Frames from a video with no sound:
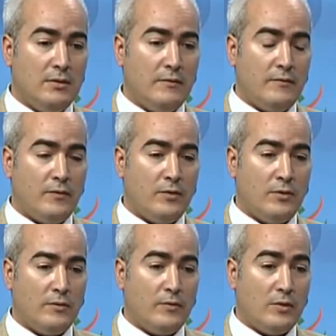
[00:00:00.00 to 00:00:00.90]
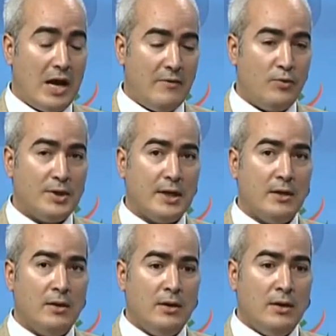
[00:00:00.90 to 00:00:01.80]
for
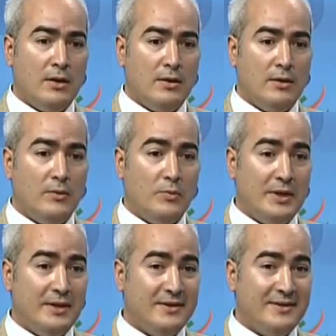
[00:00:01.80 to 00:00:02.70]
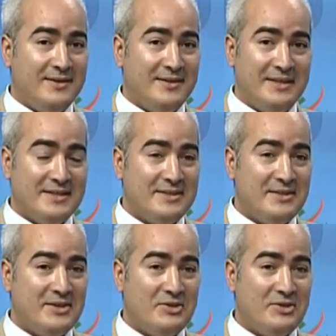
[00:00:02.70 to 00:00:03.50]
Africa. Yesterday,